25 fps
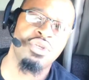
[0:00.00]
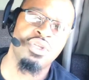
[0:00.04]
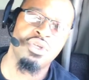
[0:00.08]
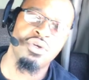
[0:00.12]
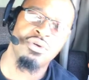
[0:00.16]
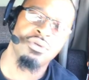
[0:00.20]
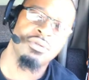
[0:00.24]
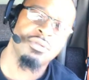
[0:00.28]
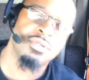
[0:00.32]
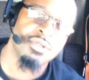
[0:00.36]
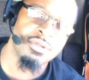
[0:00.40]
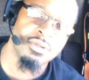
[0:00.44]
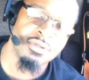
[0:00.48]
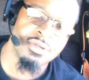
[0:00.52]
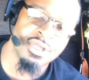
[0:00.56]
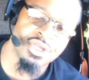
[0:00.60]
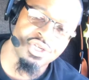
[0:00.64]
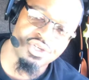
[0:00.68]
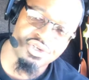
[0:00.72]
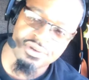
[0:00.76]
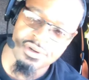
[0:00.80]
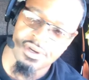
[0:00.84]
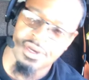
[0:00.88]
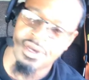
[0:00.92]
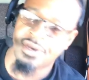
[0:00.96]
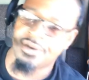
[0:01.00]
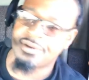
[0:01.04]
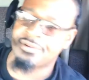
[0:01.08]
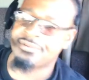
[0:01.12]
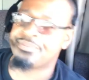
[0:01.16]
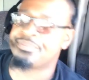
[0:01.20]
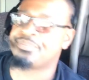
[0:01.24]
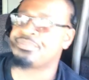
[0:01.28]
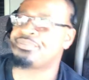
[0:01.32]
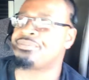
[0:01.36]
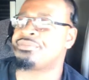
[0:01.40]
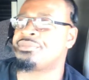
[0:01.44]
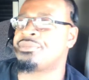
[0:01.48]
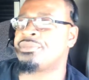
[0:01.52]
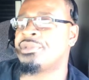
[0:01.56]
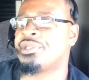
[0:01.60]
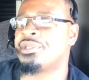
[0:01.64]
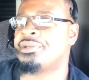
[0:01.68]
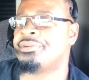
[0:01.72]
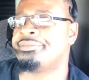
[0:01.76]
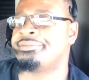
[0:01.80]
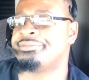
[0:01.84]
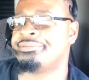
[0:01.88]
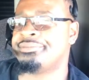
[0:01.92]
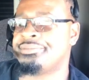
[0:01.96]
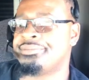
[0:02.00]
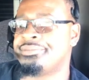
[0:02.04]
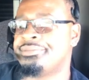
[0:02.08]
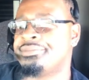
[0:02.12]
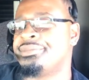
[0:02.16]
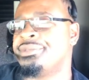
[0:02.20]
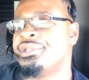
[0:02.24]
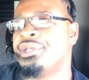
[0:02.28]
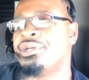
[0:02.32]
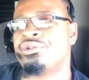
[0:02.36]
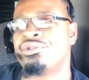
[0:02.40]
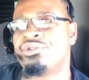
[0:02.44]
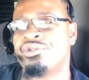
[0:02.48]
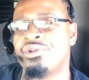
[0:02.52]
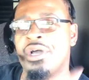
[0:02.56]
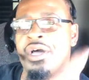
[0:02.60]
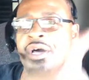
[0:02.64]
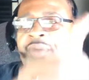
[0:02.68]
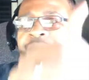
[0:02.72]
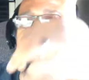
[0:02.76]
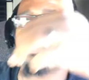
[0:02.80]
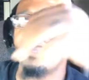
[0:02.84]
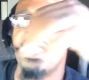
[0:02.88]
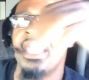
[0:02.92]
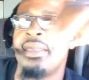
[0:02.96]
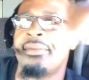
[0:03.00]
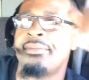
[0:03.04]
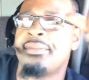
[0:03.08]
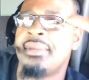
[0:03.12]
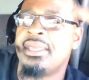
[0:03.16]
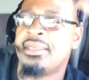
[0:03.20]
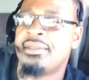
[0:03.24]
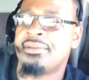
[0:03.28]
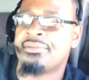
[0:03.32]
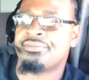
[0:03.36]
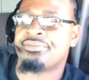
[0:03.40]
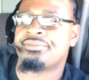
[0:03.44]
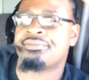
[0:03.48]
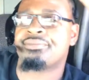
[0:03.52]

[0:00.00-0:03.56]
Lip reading: do to the truck? Your truck payment,